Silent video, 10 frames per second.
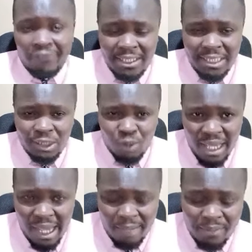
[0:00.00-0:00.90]
This is
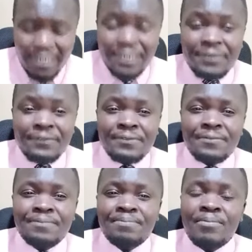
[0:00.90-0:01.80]
why I believe
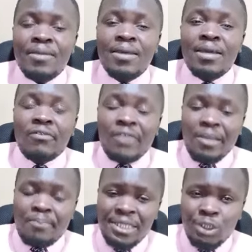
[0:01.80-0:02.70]

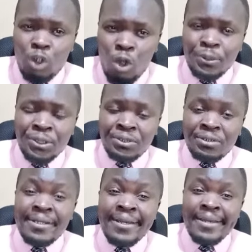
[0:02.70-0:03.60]
the best option